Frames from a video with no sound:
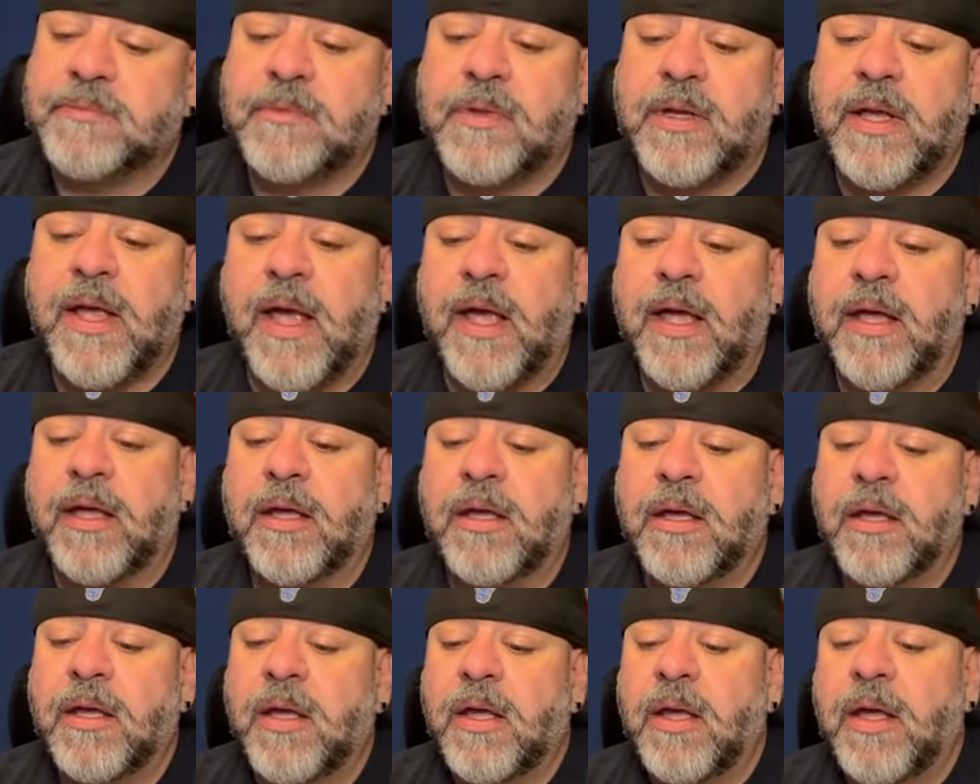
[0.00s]
Okay.
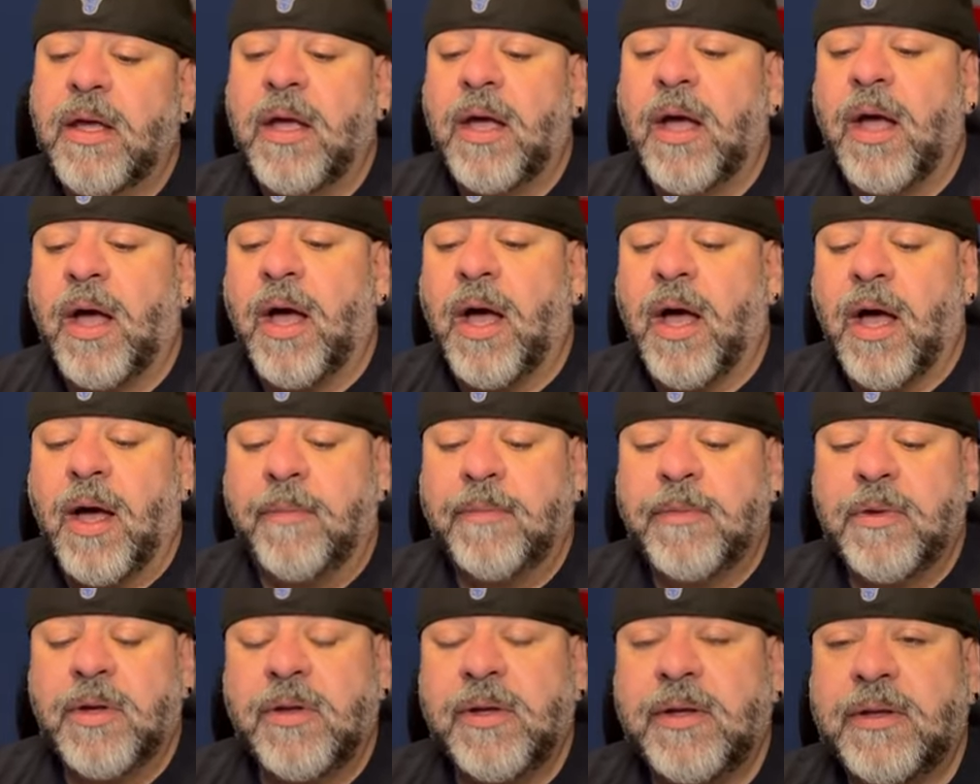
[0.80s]
The
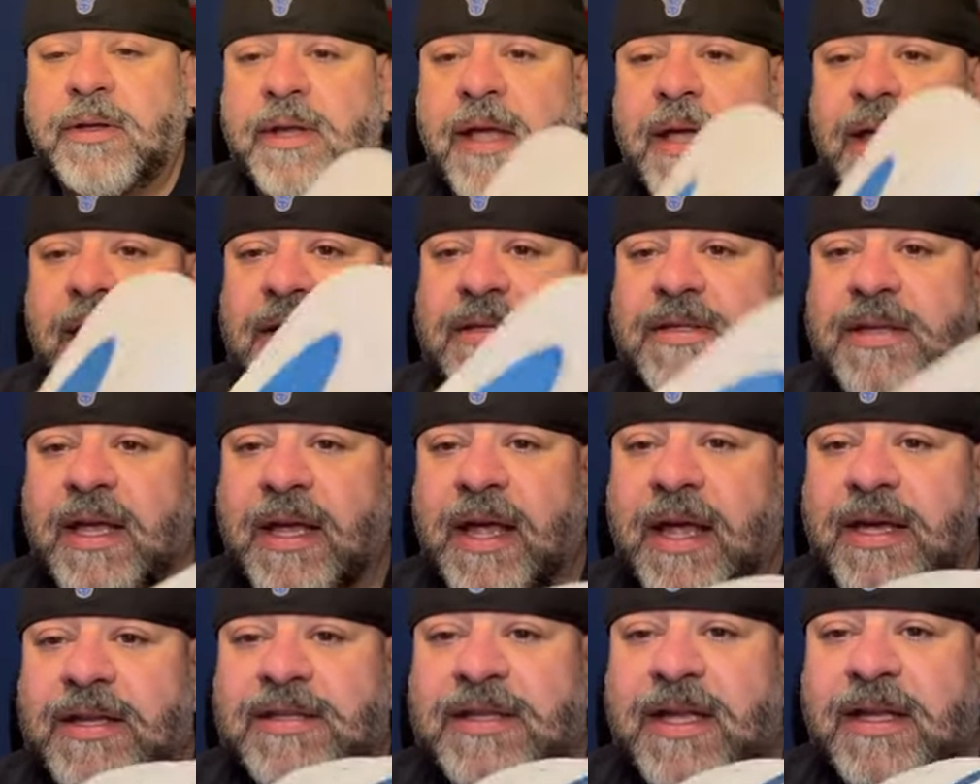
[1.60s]
only thing is,
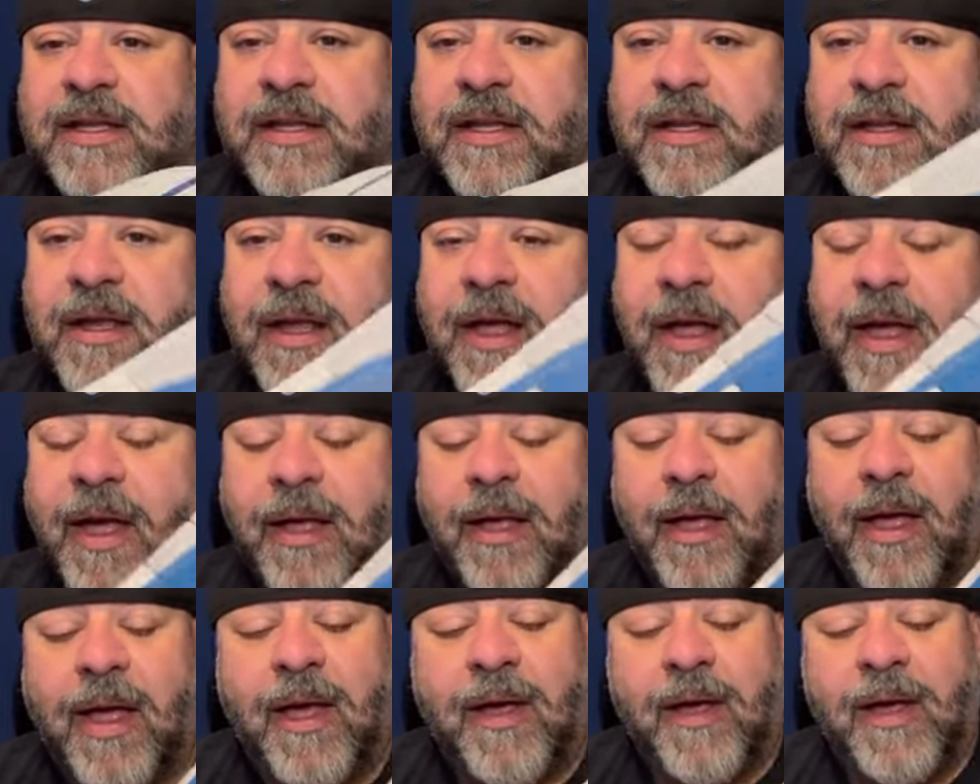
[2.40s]
like I said,
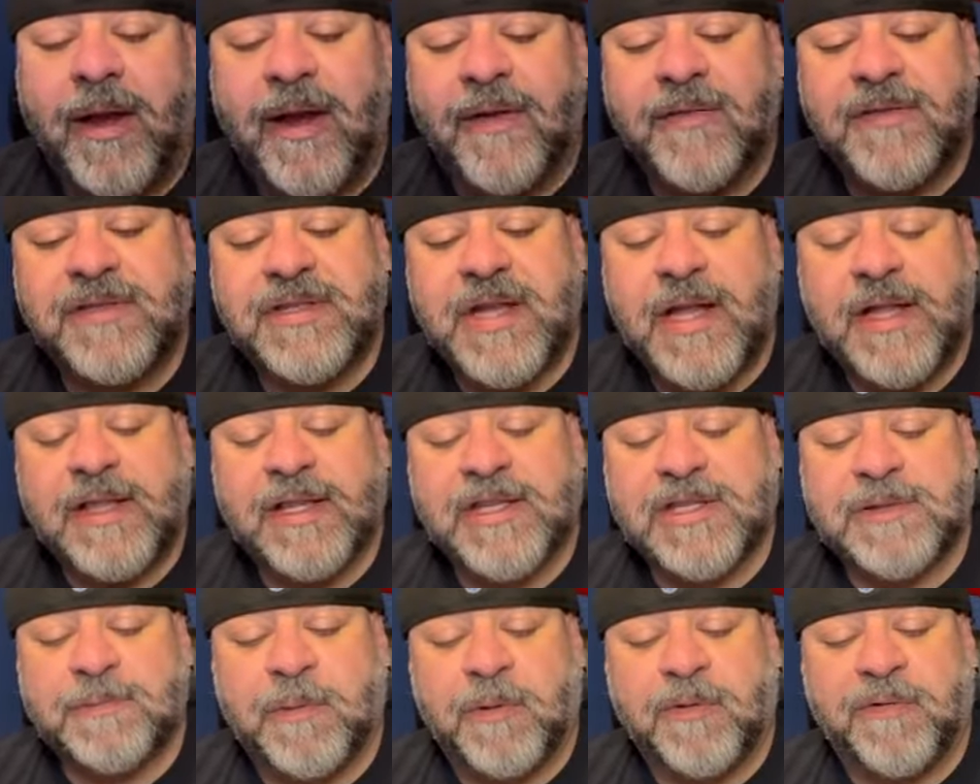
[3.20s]
and I've said
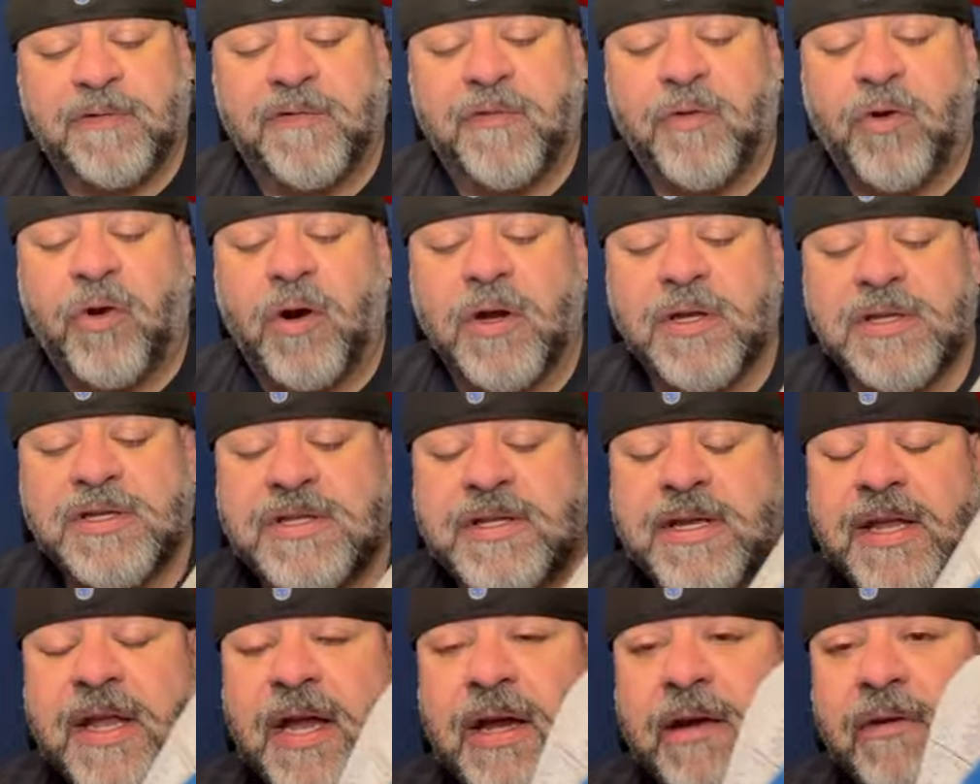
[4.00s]
this before in
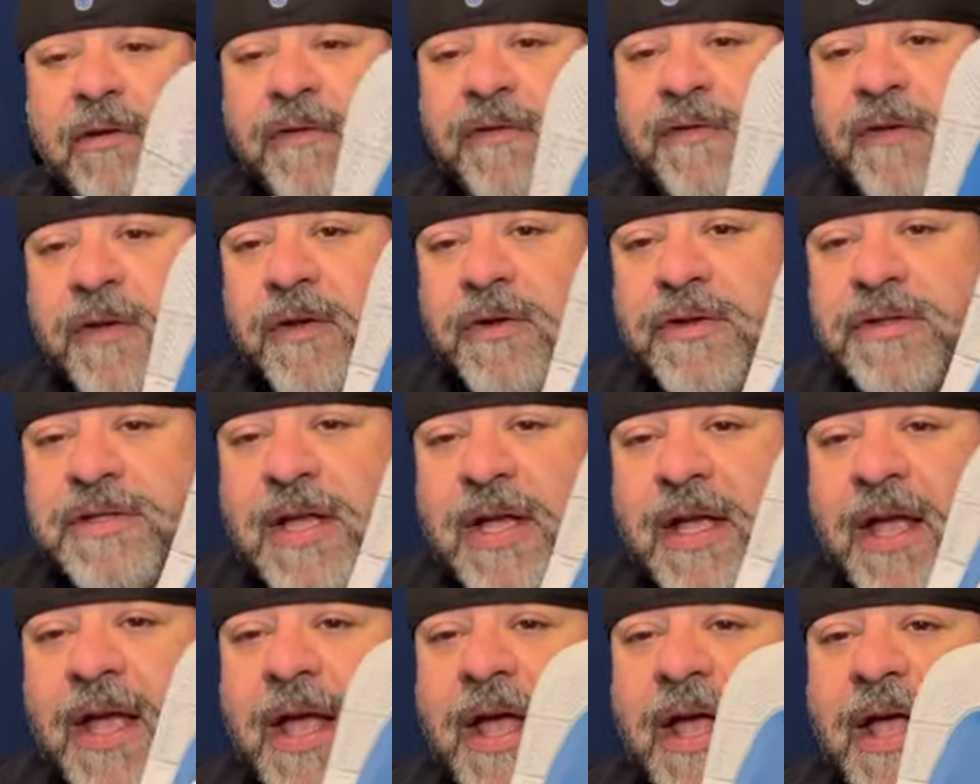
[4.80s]
sneaker reviews,
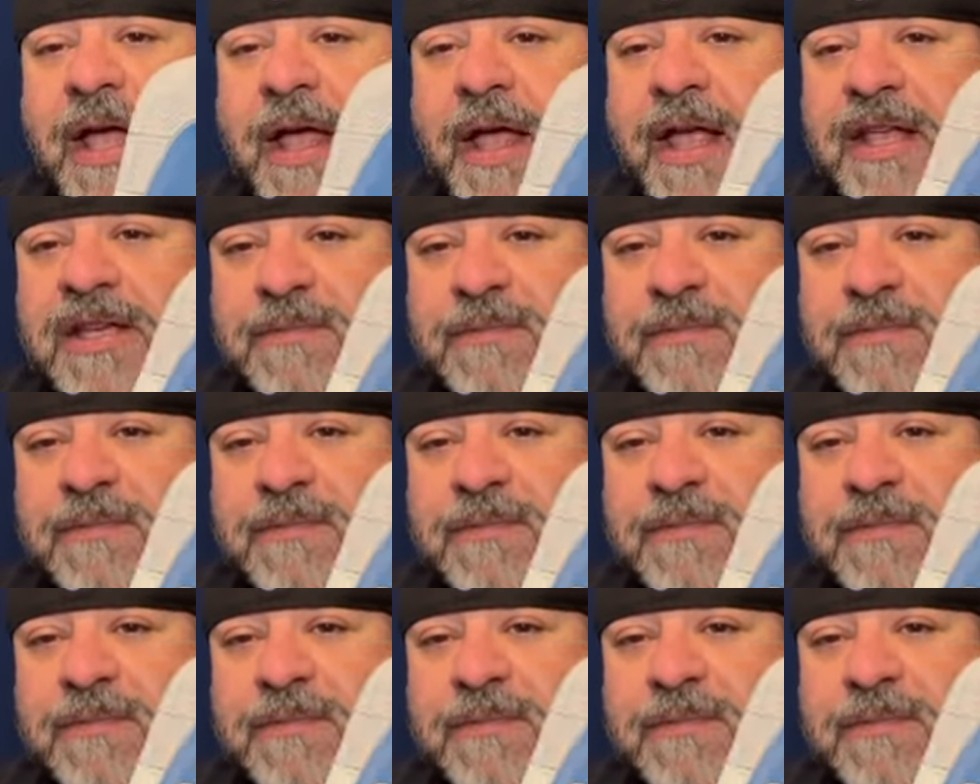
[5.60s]
as